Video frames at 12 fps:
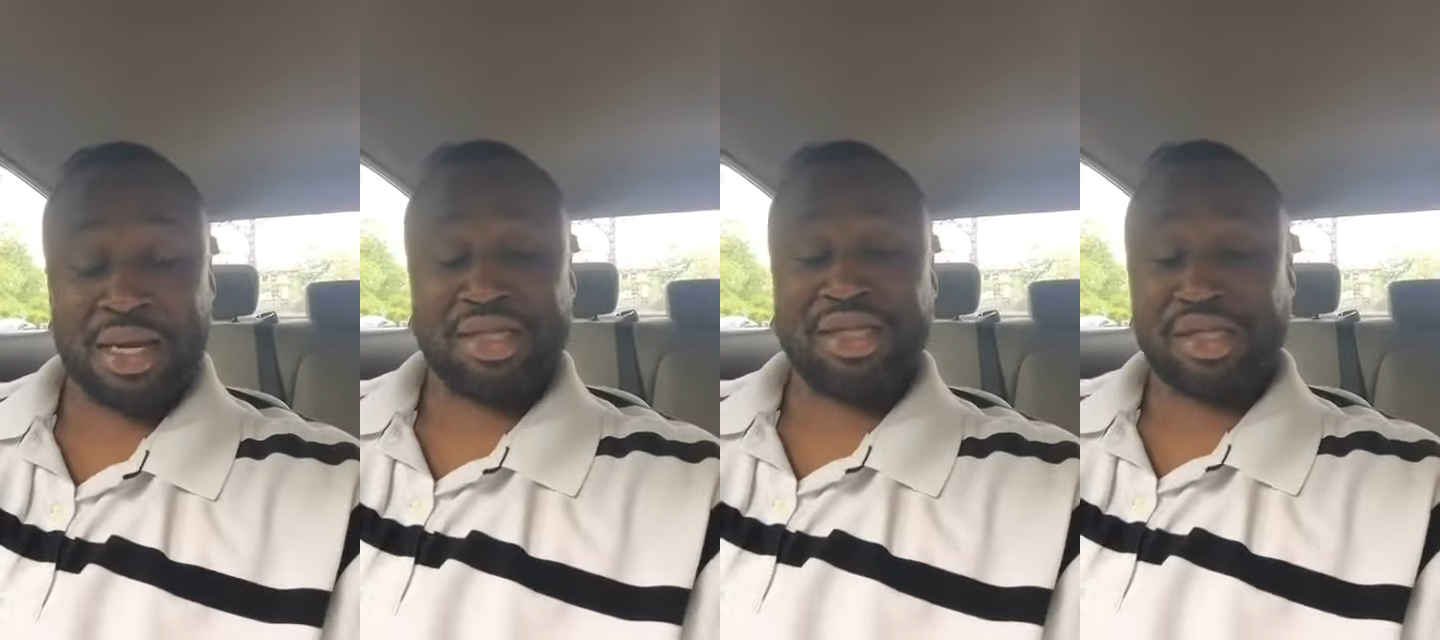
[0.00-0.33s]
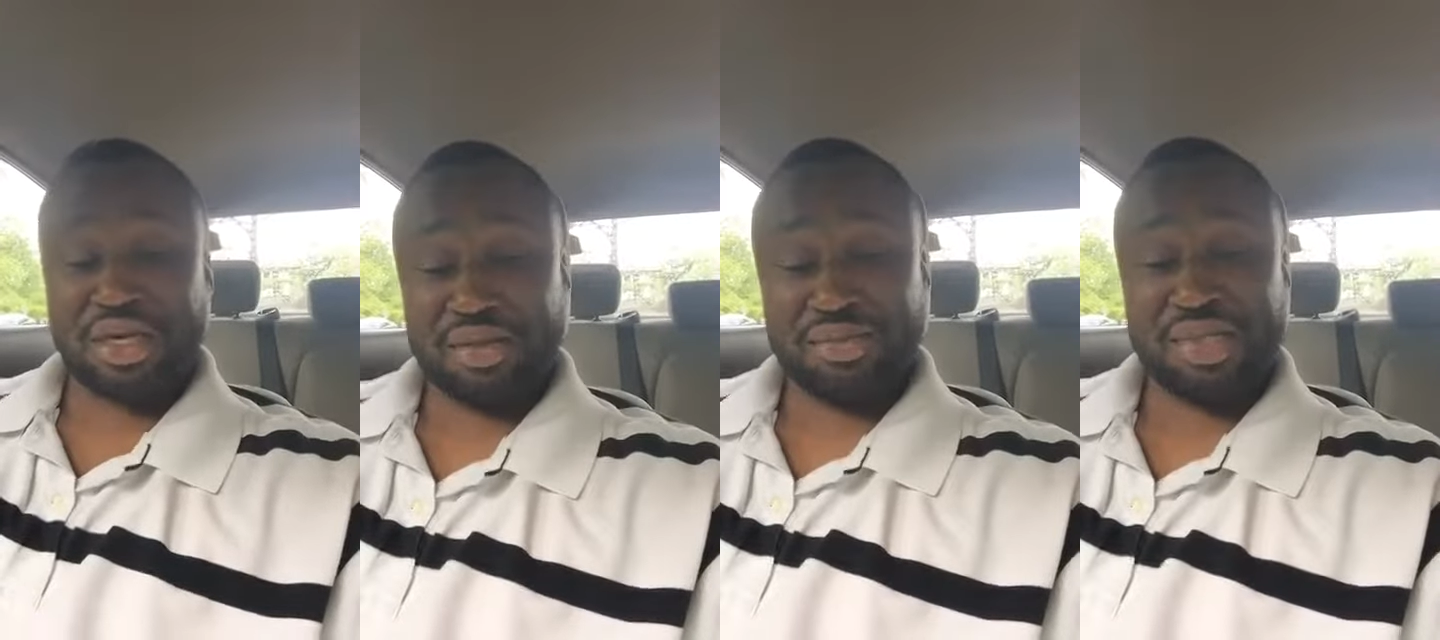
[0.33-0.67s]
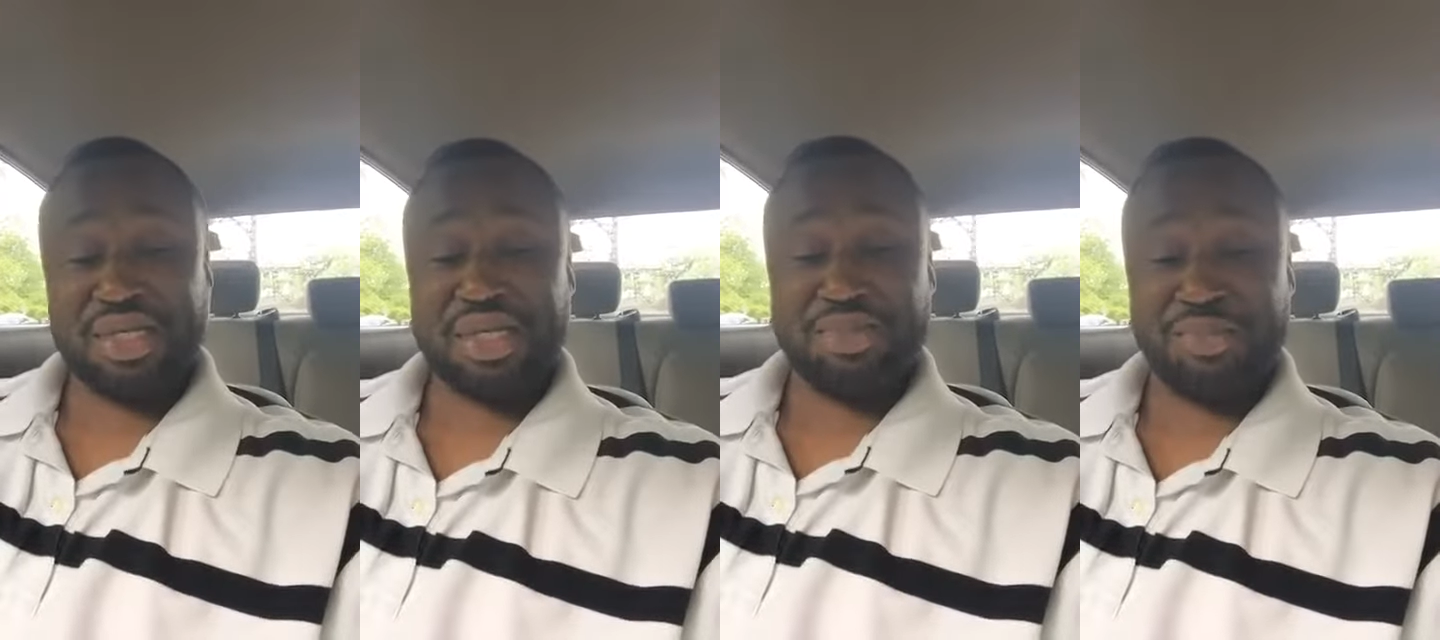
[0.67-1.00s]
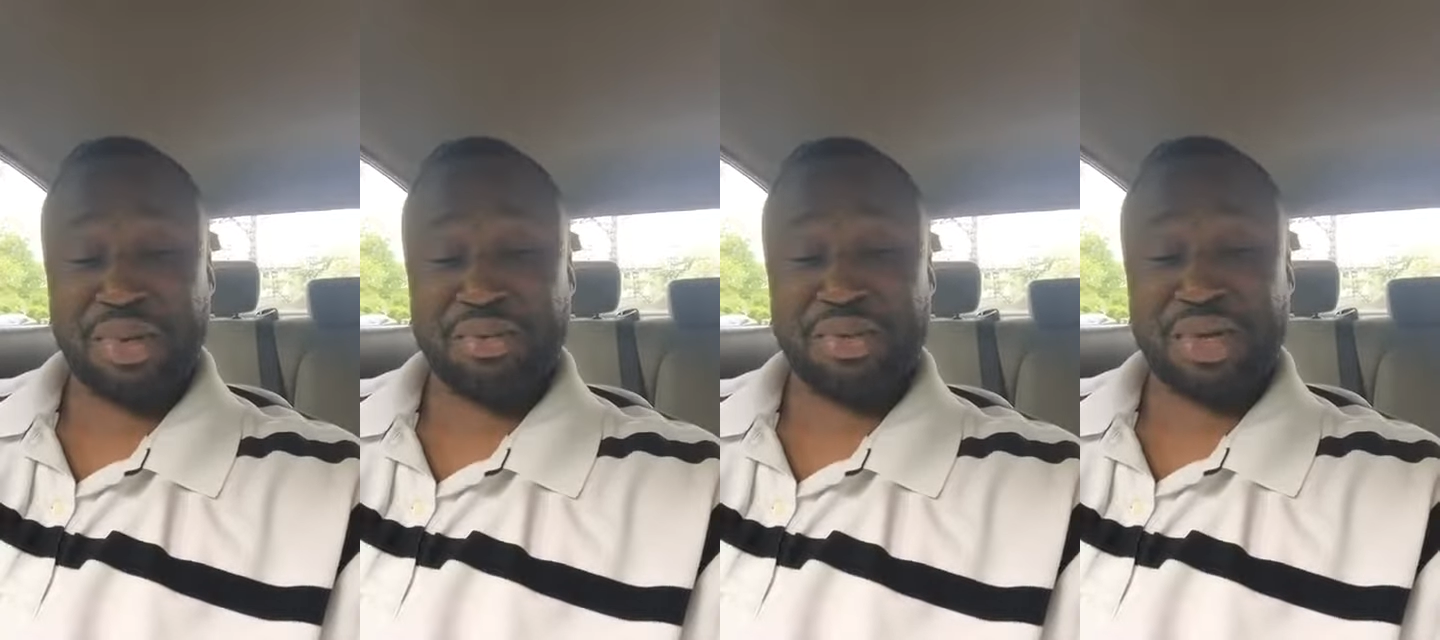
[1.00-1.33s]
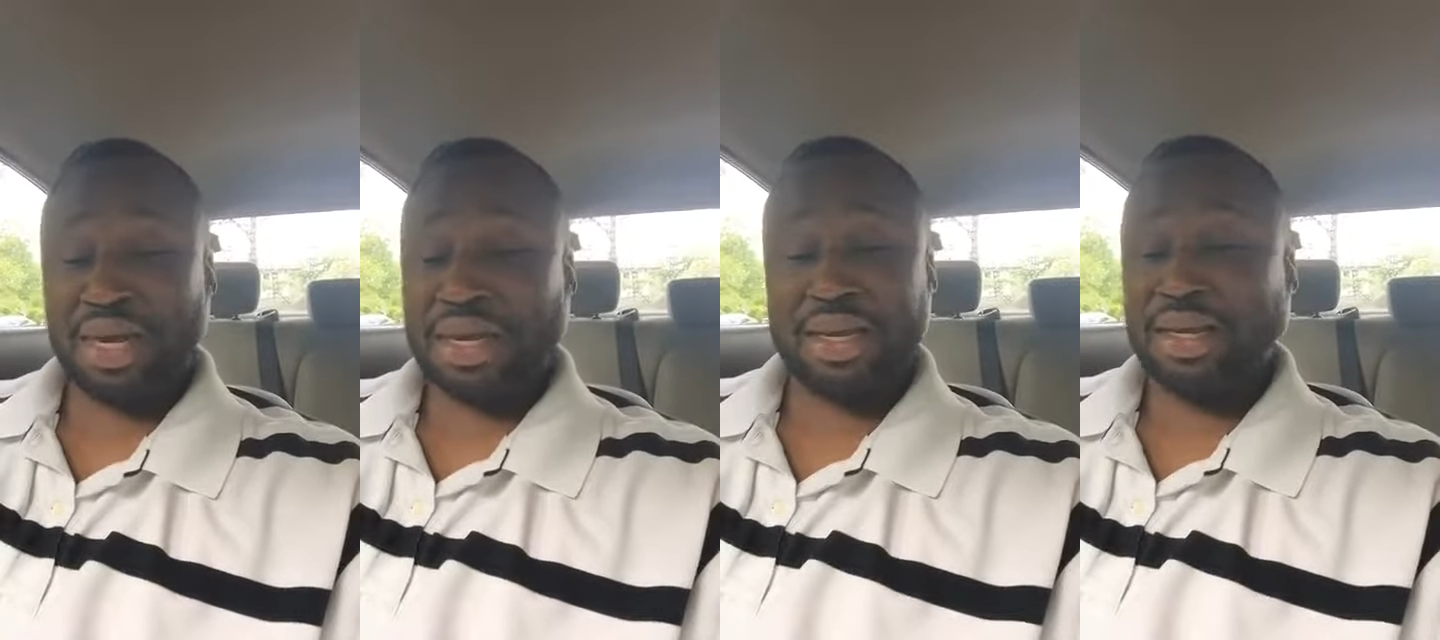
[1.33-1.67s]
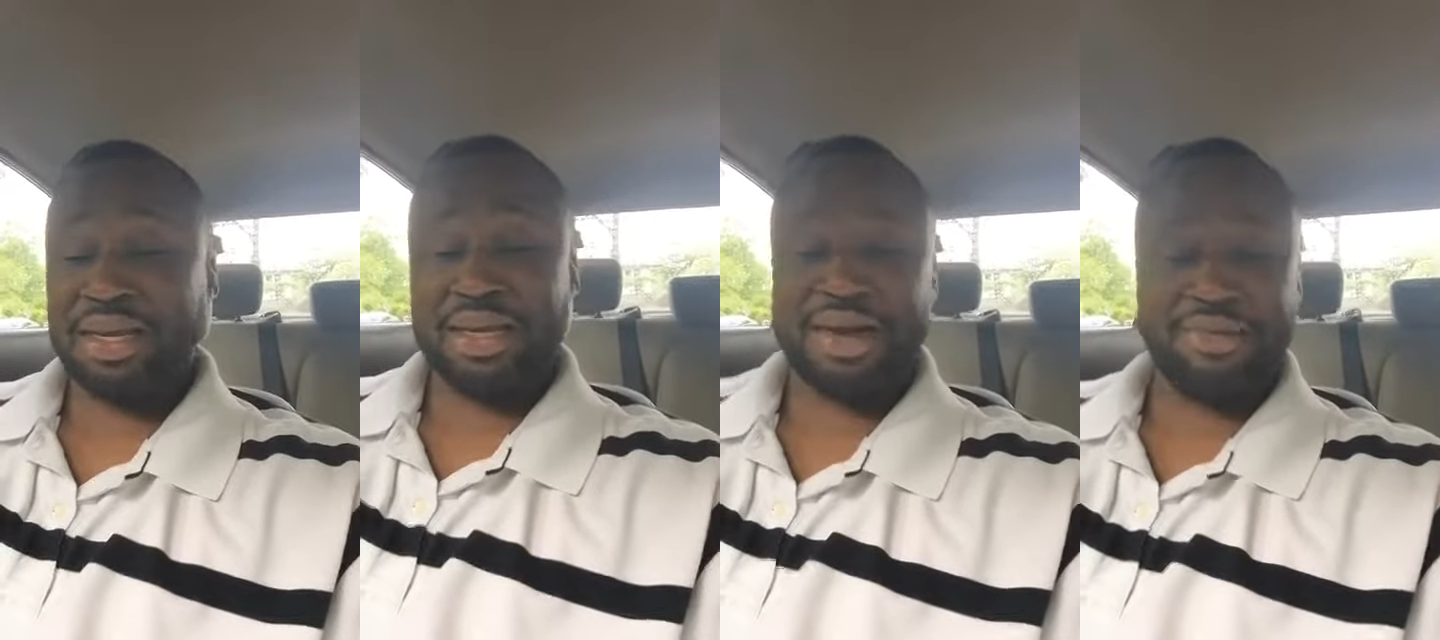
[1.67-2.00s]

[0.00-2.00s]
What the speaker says: to come see people that he ain't